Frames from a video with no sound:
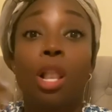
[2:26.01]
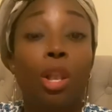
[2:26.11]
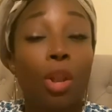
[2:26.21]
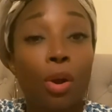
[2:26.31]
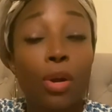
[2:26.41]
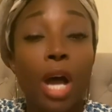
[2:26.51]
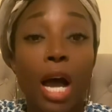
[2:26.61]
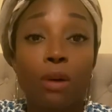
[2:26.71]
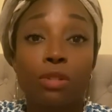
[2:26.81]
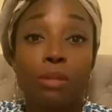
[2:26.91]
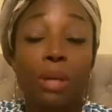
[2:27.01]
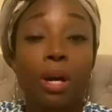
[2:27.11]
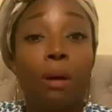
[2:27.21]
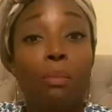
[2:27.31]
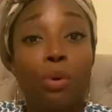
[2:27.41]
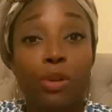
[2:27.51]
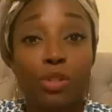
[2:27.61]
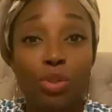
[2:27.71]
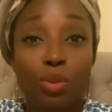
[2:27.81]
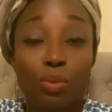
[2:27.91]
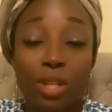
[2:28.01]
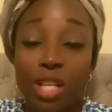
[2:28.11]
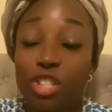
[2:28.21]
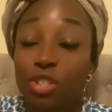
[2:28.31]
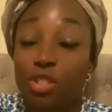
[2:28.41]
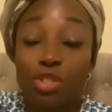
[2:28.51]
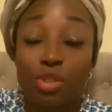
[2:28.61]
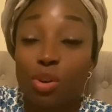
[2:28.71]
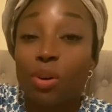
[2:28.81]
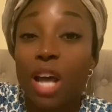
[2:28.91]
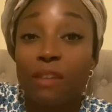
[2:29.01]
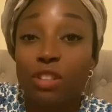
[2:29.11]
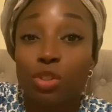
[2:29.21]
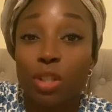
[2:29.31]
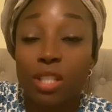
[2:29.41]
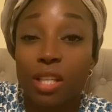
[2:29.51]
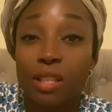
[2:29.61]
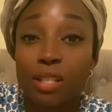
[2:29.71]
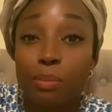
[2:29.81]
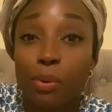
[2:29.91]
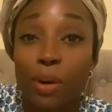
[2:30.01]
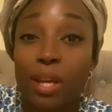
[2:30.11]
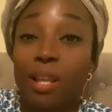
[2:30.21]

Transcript: Learn how to become more in tune with nature because you don't have a choice at this point.